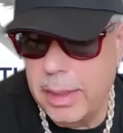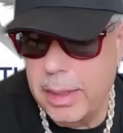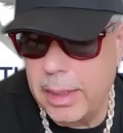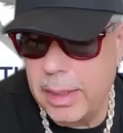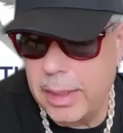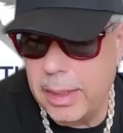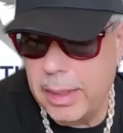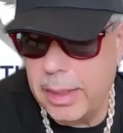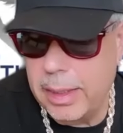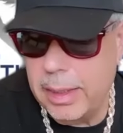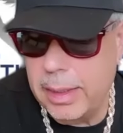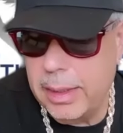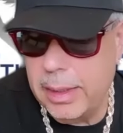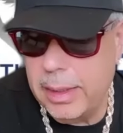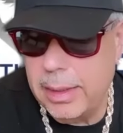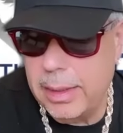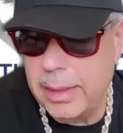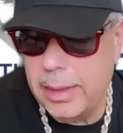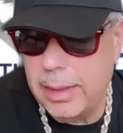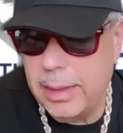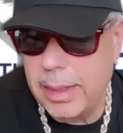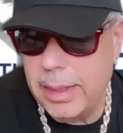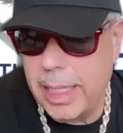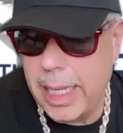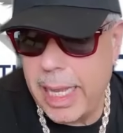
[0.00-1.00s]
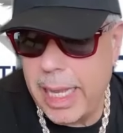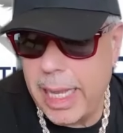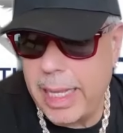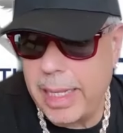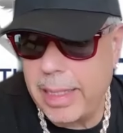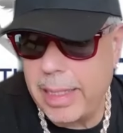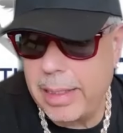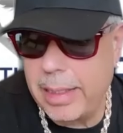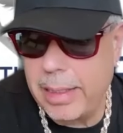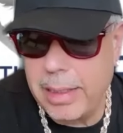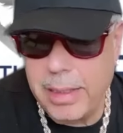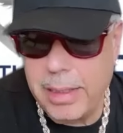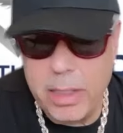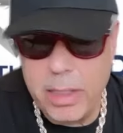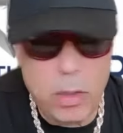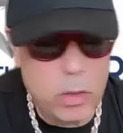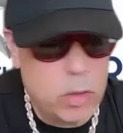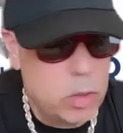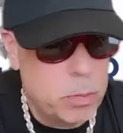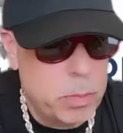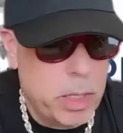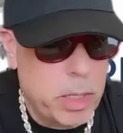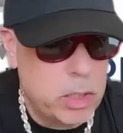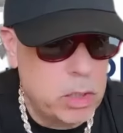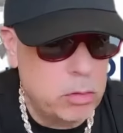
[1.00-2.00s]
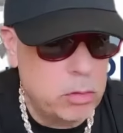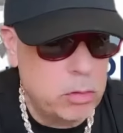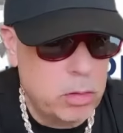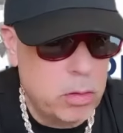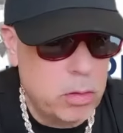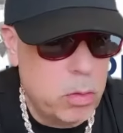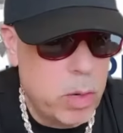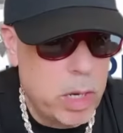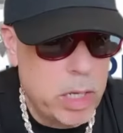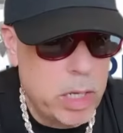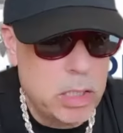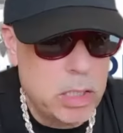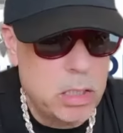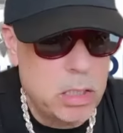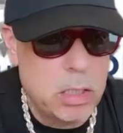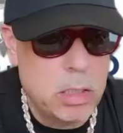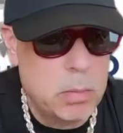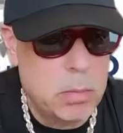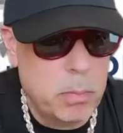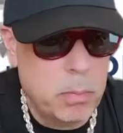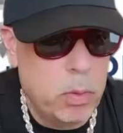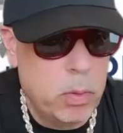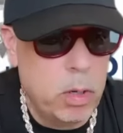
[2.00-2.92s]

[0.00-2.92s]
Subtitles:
And you know, special requests,